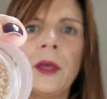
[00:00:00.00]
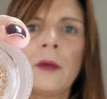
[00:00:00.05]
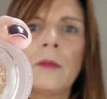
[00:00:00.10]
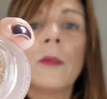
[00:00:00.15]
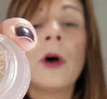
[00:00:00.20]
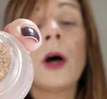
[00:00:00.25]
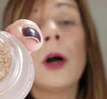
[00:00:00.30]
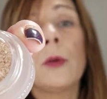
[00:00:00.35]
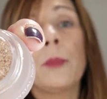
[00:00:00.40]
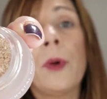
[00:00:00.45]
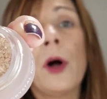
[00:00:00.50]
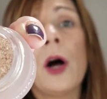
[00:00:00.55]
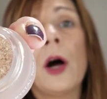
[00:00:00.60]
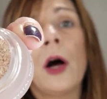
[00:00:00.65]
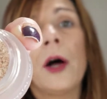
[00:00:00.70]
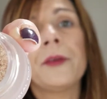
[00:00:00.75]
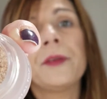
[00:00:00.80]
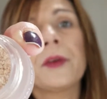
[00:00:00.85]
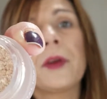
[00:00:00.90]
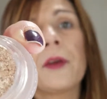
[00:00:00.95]

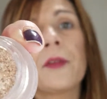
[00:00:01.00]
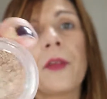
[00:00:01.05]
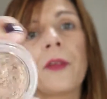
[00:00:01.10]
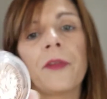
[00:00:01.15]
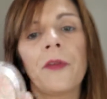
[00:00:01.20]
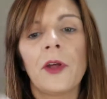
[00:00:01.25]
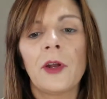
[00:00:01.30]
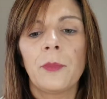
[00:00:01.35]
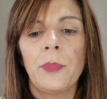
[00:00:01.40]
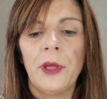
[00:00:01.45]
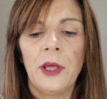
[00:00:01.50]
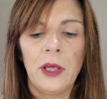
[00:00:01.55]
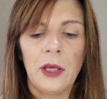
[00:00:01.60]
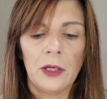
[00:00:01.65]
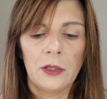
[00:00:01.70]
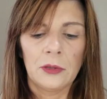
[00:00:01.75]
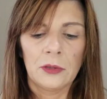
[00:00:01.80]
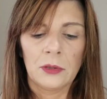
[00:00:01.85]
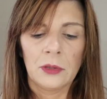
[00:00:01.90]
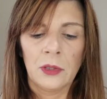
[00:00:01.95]
pot. I guess that's not a
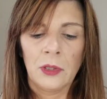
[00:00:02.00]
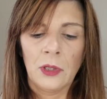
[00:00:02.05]
pan.